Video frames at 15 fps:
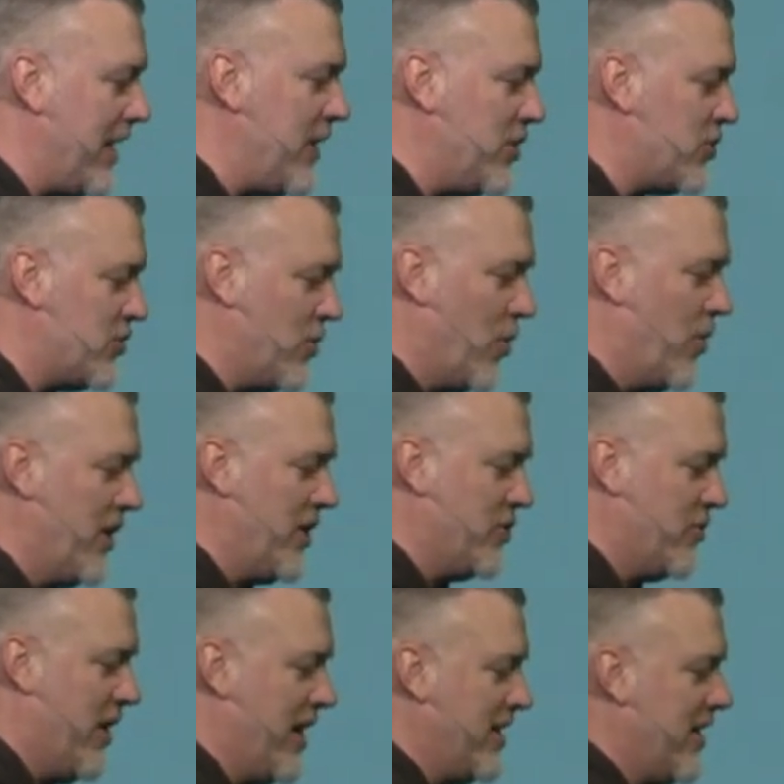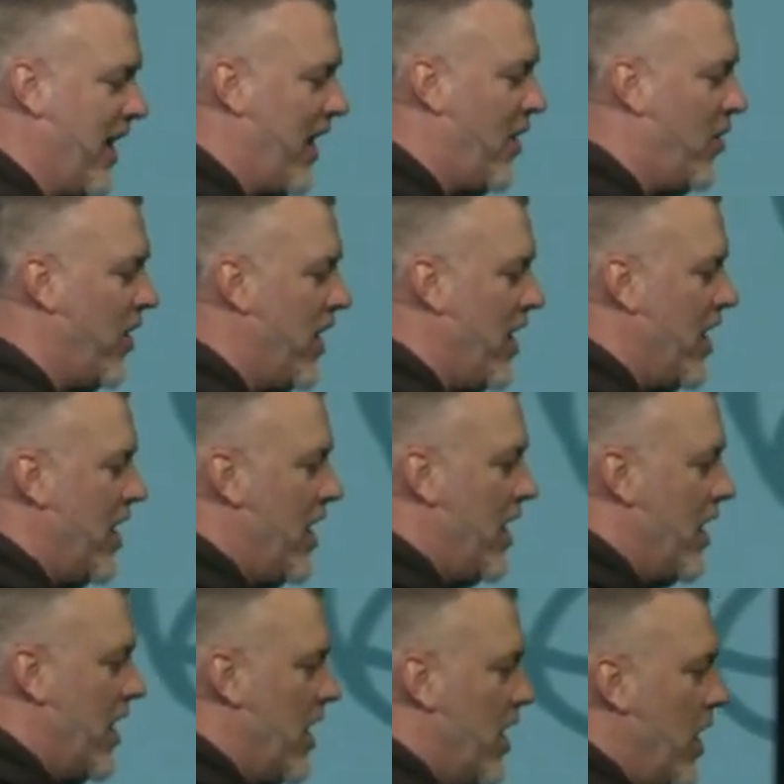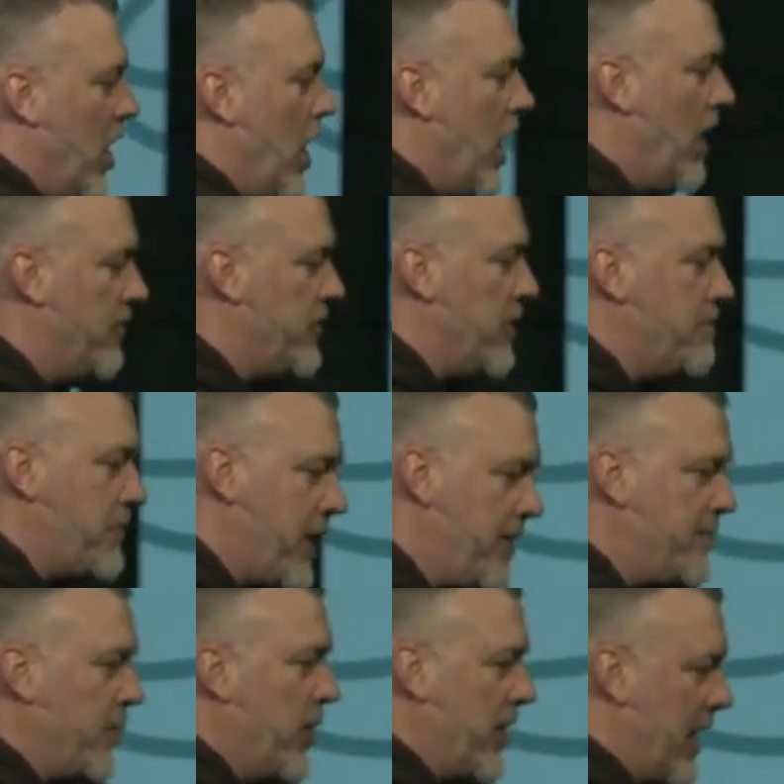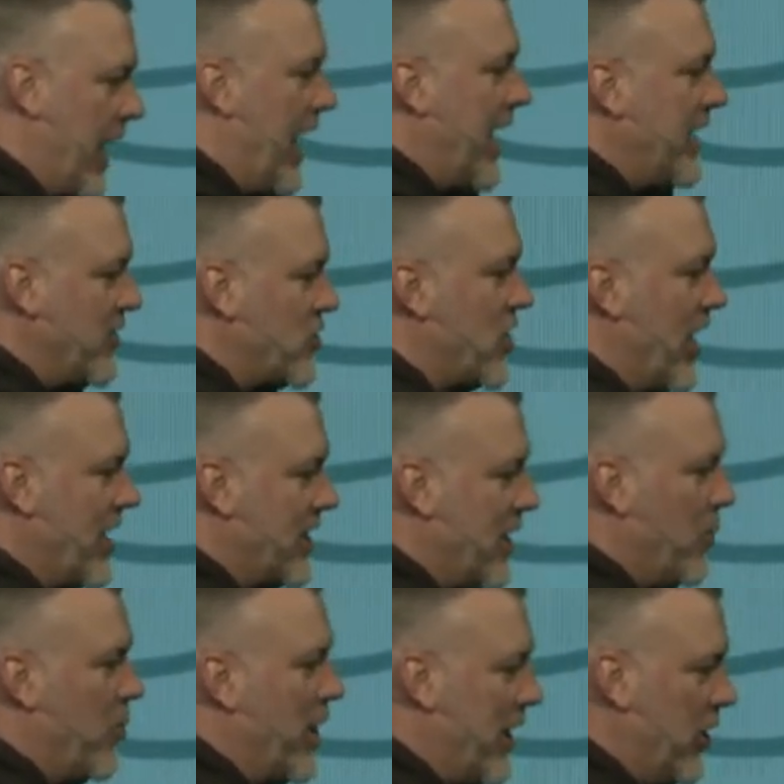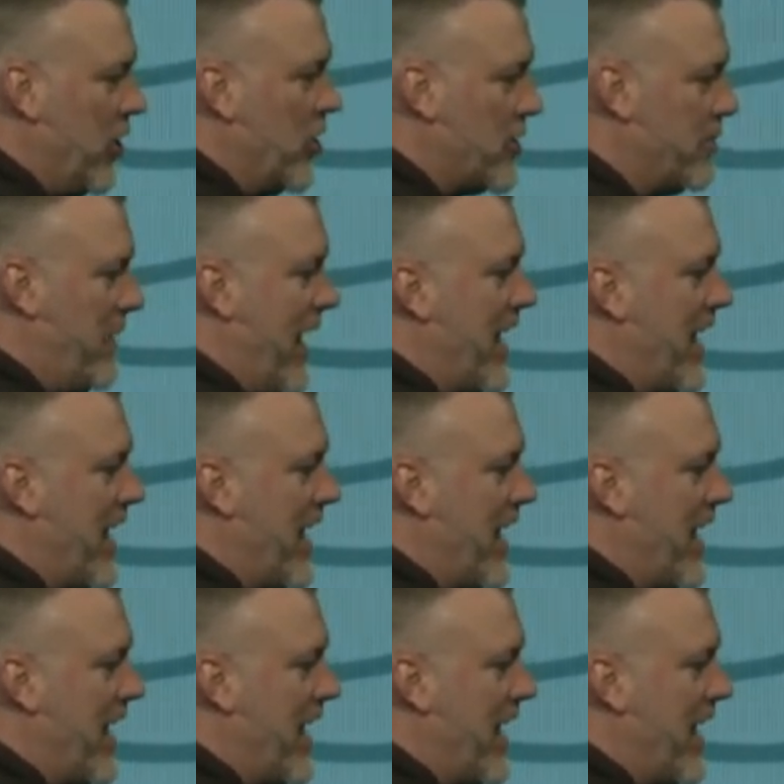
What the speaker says: many stories right now of the people in hindsight that we look